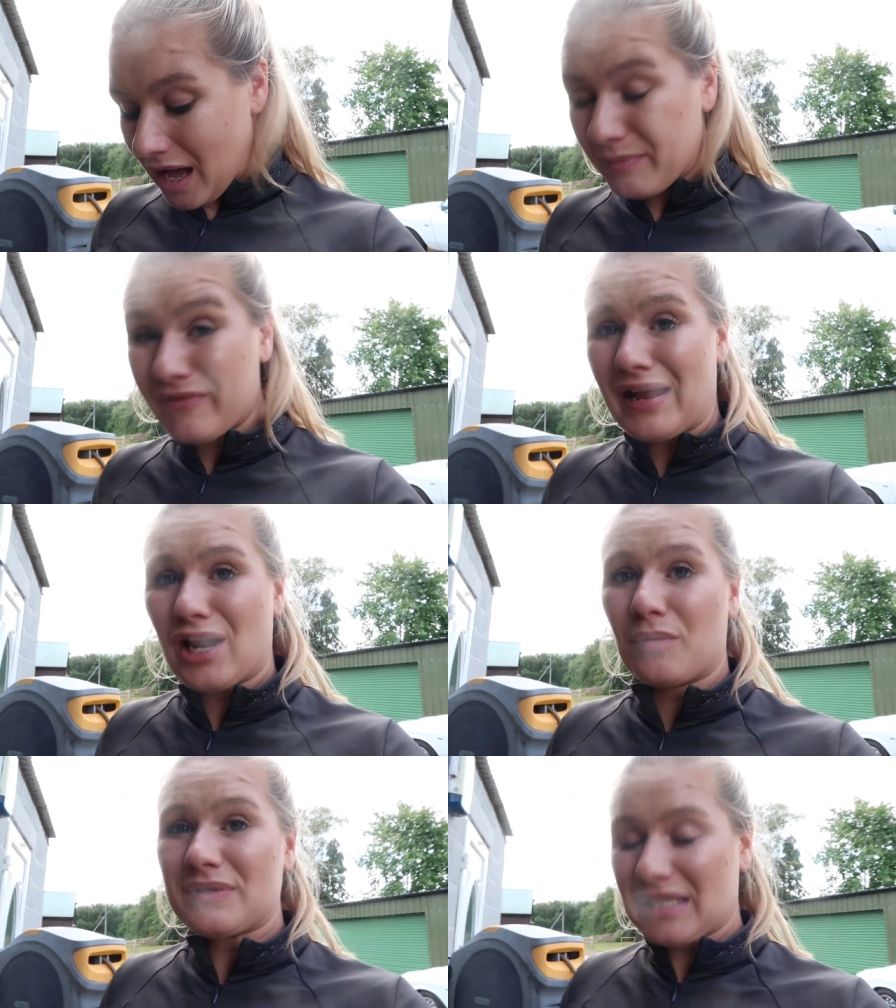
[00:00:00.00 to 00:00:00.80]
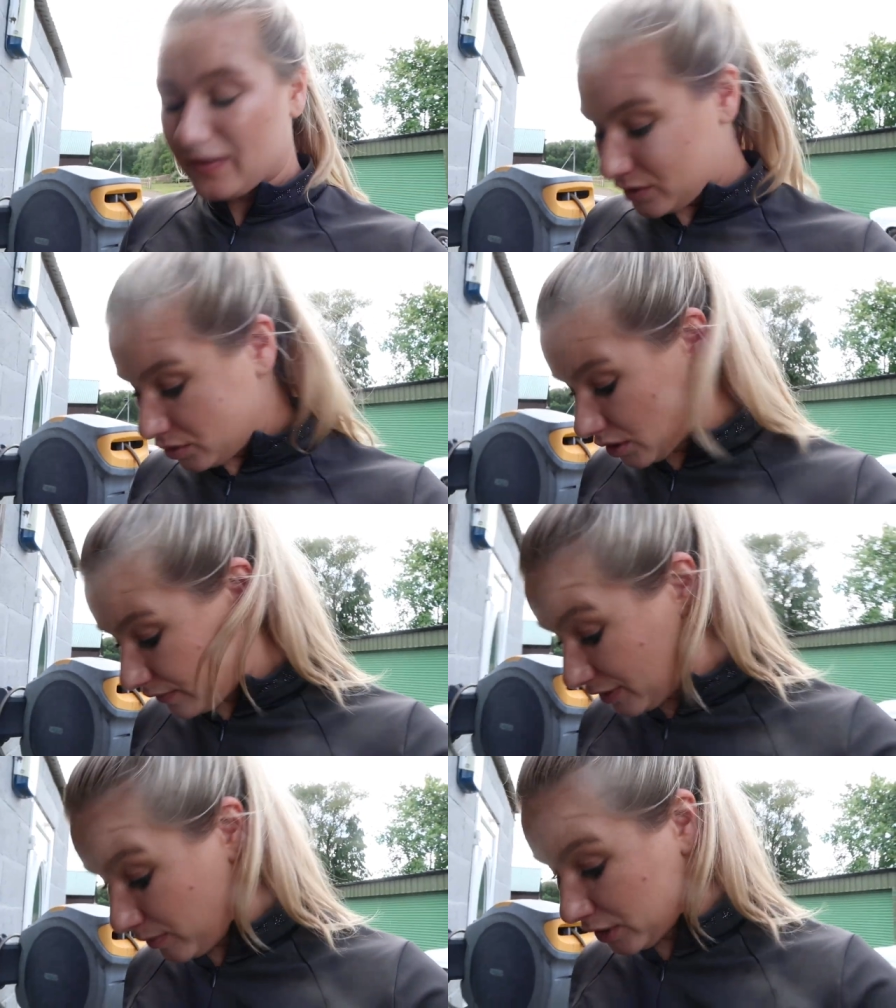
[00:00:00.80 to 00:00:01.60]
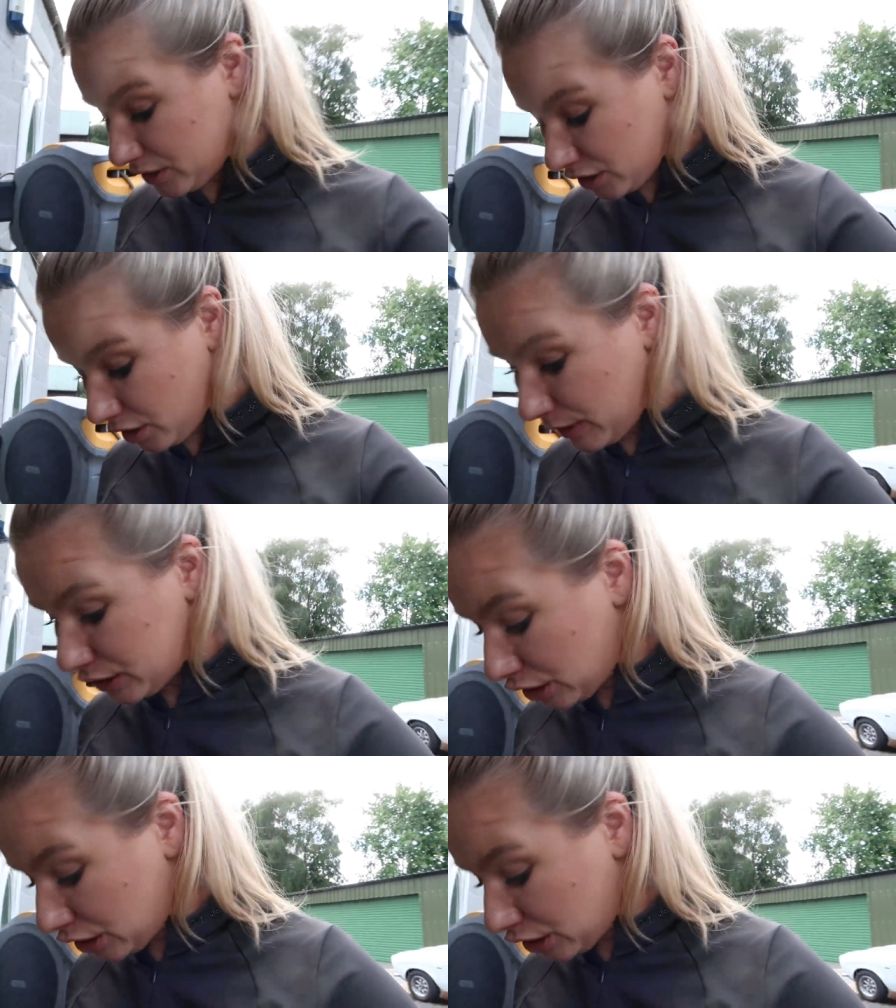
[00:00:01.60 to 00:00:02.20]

I'd be really upset if it does, obviously, because he's going to be a